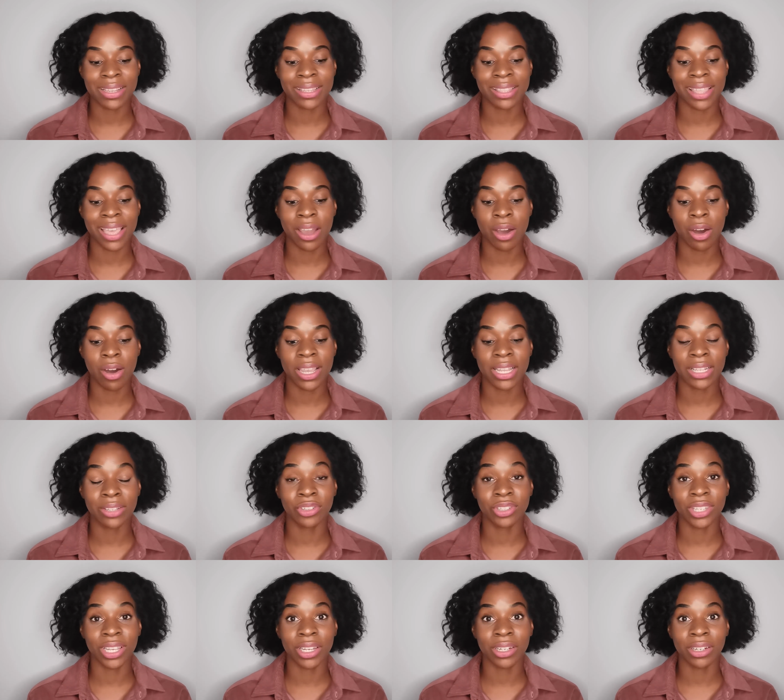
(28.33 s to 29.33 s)
they are in
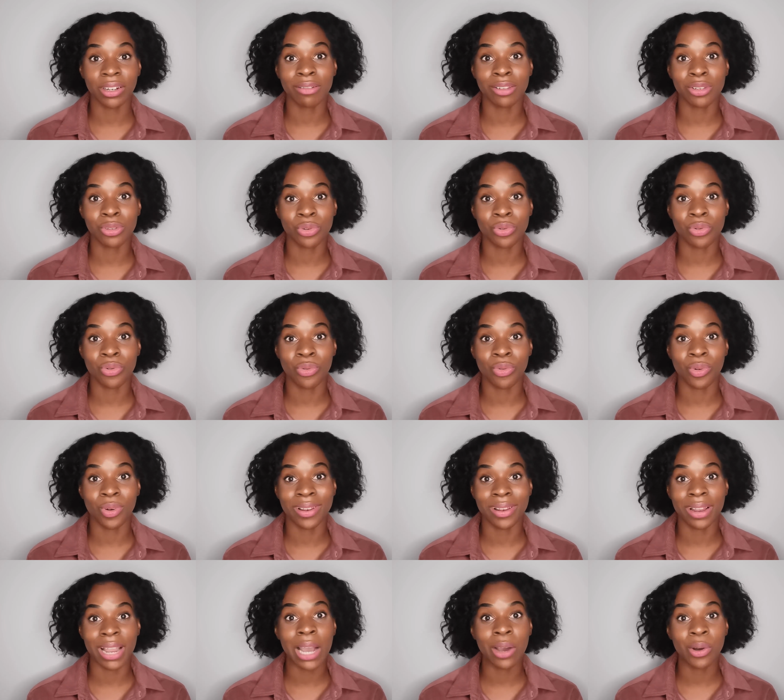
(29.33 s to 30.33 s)
secondary school
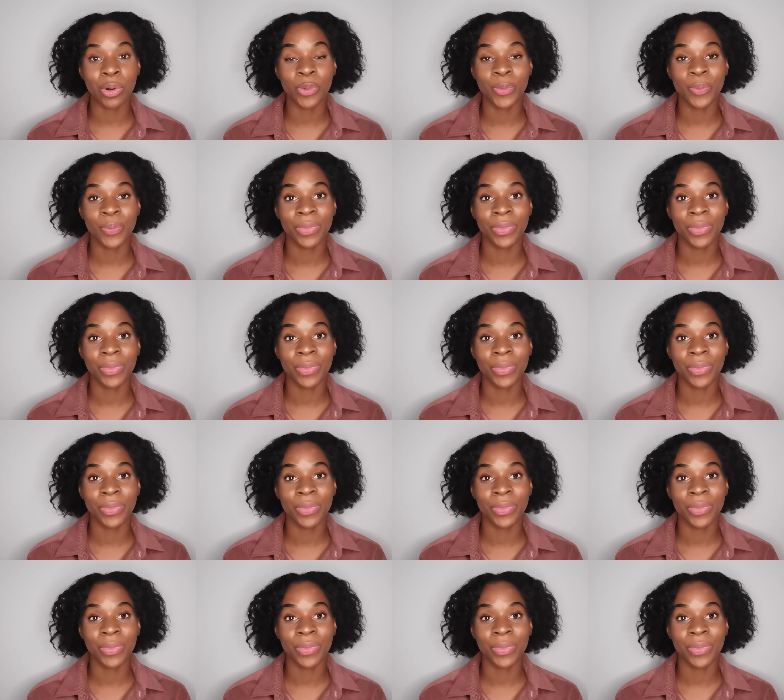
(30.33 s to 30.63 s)
now.